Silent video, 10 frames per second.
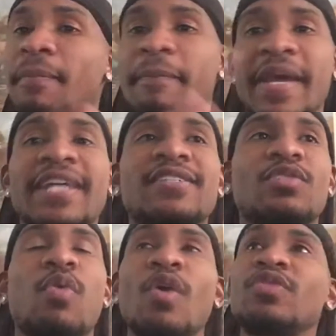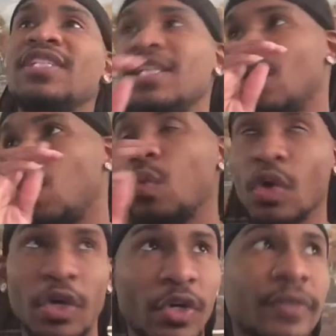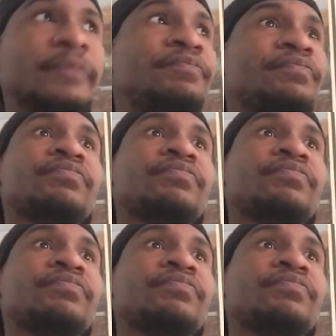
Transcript: Best quotes in the world.